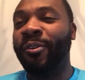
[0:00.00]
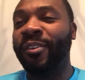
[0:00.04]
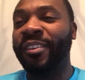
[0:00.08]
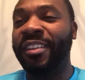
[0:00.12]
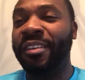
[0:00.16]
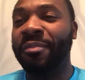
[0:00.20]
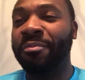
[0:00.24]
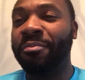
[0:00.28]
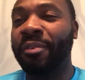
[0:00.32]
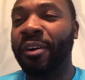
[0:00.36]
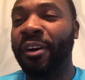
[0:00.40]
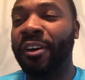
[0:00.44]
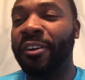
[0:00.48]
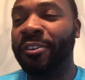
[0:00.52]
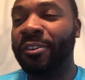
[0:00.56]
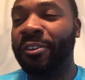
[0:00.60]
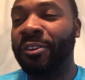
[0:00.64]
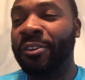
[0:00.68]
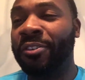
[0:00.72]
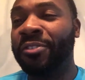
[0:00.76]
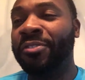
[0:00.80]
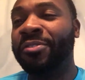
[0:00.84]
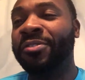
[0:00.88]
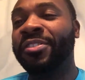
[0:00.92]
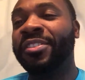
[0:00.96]
on the
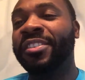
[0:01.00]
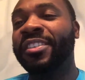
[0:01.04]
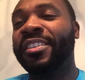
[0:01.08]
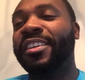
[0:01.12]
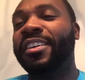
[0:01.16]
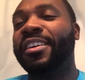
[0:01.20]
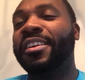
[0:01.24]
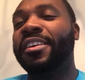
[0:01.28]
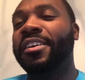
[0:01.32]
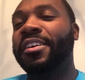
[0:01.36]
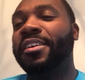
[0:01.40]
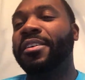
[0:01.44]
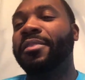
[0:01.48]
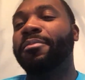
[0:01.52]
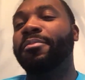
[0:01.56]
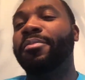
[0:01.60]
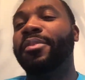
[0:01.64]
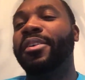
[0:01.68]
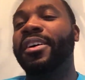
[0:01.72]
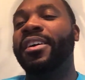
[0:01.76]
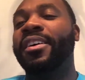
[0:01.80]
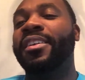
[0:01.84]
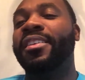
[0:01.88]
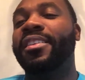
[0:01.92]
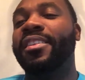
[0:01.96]
Broncos,
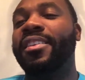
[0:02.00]
but